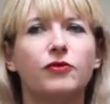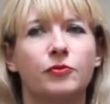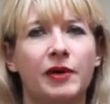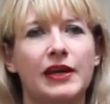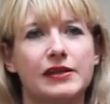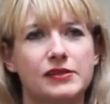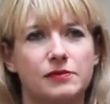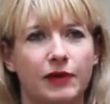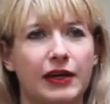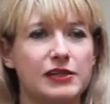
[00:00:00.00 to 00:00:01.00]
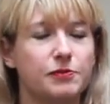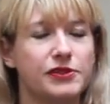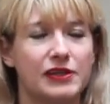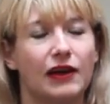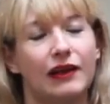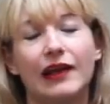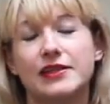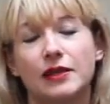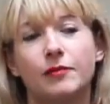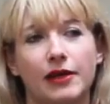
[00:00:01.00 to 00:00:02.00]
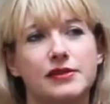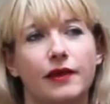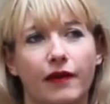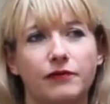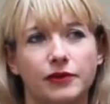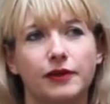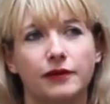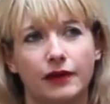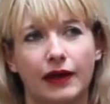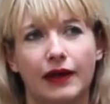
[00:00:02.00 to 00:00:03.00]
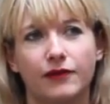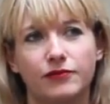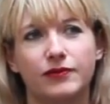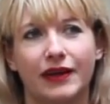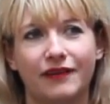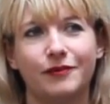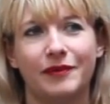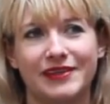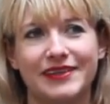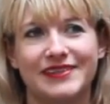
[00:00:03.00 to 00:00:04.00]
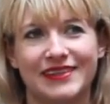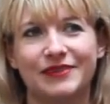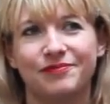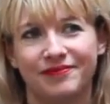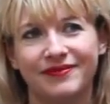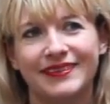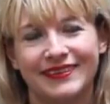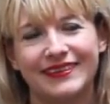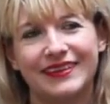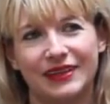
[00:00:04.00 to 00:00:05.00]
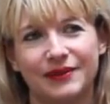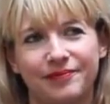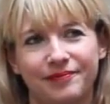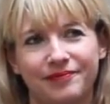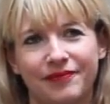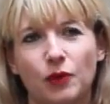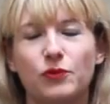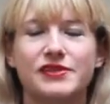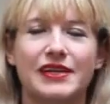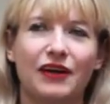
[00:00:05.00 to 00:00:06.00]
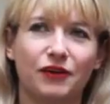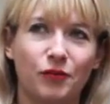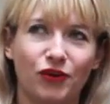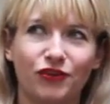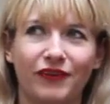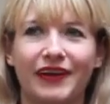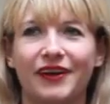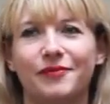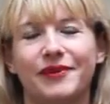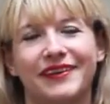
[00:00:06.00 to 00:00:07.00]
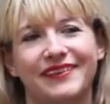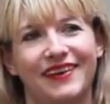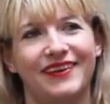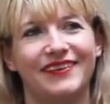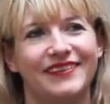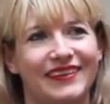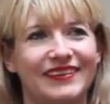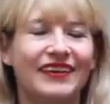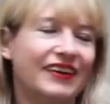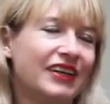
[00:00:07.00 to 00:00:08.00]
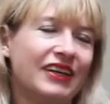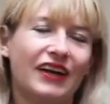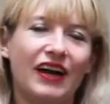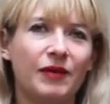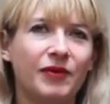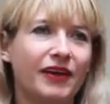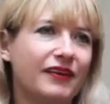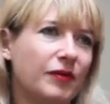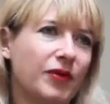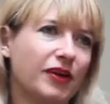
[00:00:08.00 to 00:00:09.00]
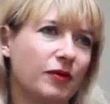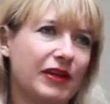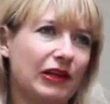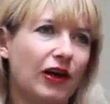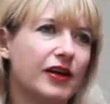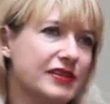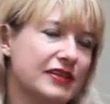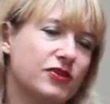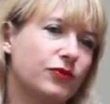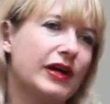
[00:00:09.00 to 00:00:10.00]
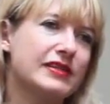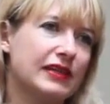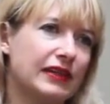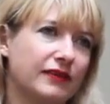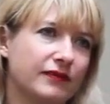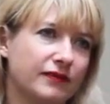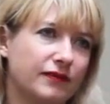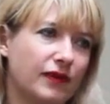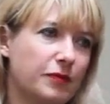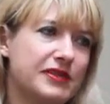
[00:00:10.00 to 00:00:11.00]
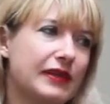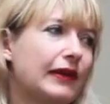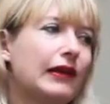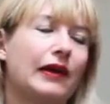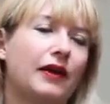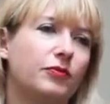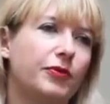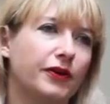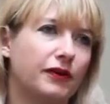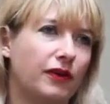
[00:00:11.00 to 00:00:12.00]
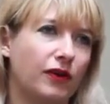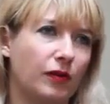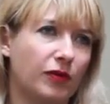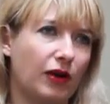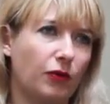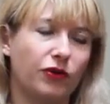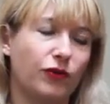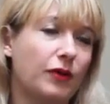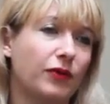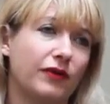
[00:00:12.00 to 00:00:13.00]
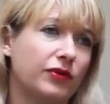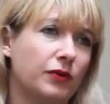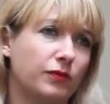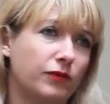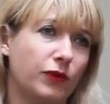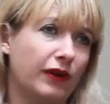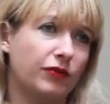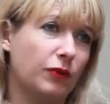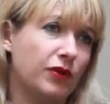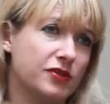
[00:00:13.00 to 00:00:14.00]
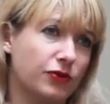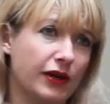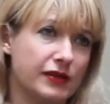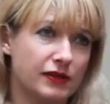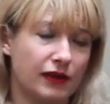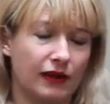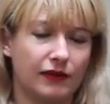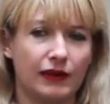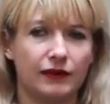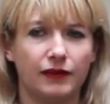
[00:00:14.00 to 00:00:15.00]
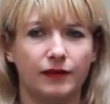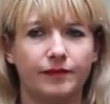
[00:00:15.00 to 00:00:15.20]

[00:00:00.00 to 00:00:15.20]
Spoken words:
for my next books, I'd like to come back to South Africa. I have some ideas, yeah. We'll see how commercial they are, but you know, I'm not going to be locked into writing a particular kind of book. You know, I want to write whatever I want to write. And I think,